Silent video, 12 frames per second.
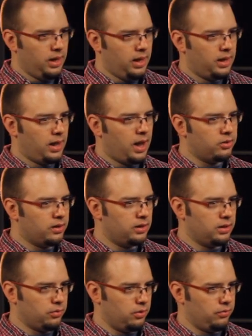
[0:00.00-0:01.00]
And how's that
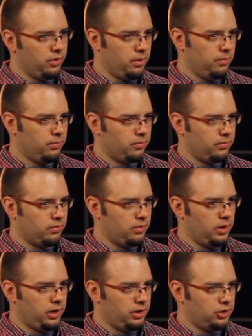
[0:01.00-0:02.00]
different from
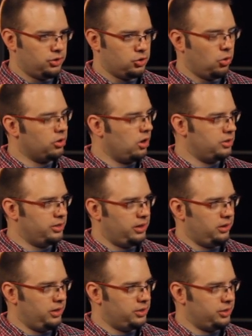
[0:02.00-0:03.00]
like a shorter
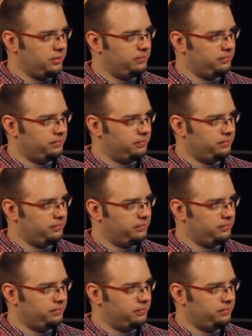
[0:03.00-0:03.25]
articulation?